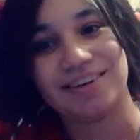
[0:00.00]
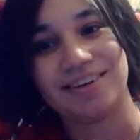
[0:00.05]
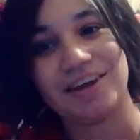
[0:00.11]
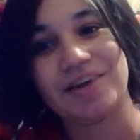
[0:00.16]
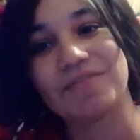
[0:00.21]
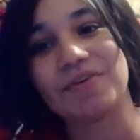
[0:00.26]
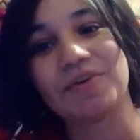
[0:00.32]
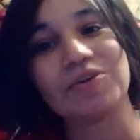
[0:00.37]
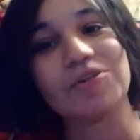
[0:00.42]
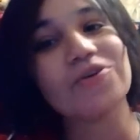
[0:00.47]

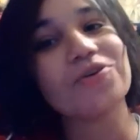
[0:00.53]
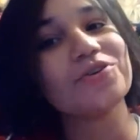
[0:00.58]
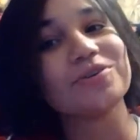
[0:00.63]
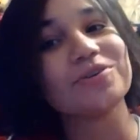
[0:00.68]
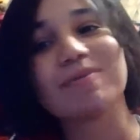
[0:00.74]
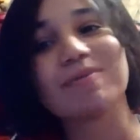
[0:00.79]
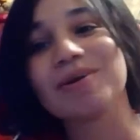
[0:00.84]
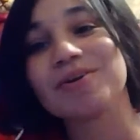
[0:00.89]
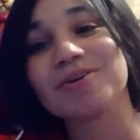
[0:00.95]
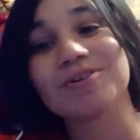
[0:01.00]
If you
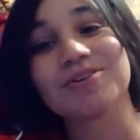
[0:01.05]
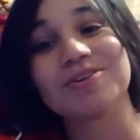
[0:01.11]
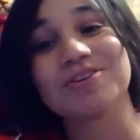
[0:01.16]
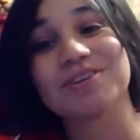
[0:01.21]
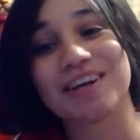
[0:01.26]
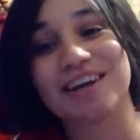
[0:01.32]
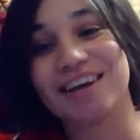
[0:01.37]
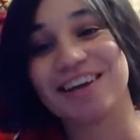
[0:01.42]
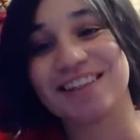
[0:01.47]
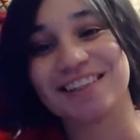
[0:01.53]
lose me, you lose
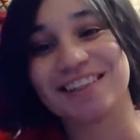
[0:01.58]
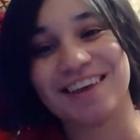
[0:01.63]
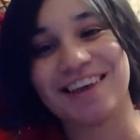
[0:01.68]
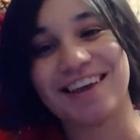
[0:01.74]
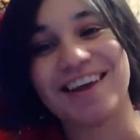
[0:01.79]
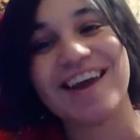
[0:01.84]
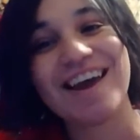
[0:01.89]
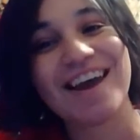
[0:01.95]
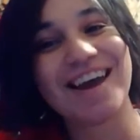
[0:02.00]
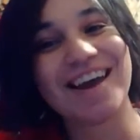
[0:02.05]
a good
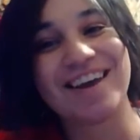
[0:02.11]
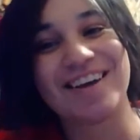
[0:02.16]
thing.